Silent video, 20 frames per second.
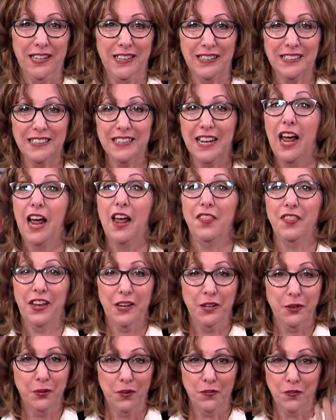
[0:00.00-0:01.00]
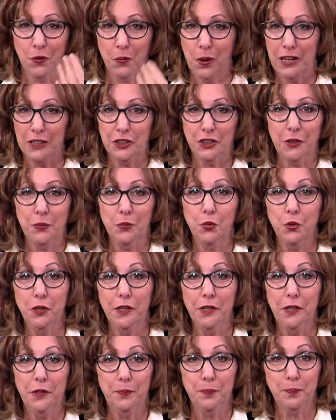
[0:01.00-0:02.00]
us. Thank you all for watching.
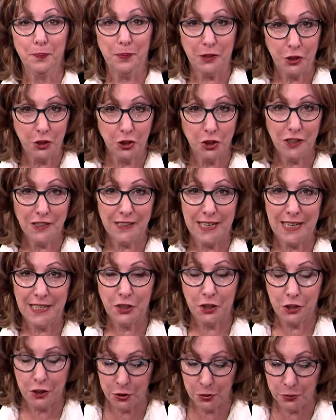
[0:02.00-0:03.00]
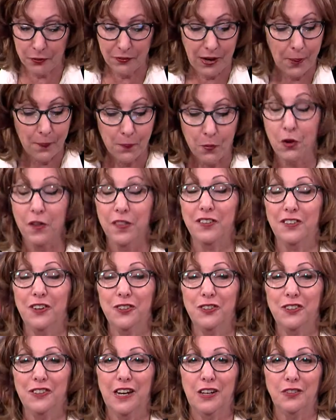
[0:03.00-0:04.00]
We, but you should stay tuned. We've got more of the
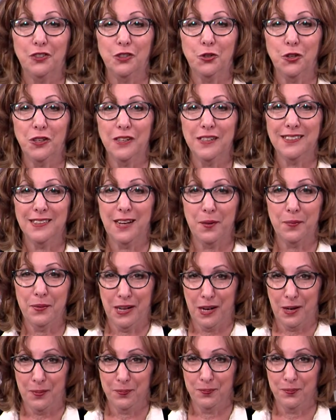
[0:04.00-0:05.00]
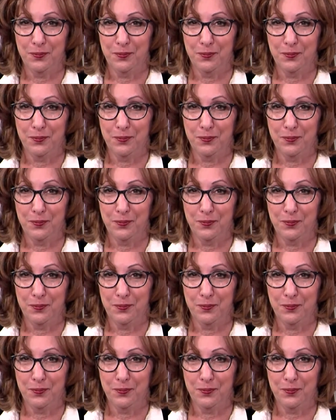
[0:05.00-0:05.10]
local live stories coming up.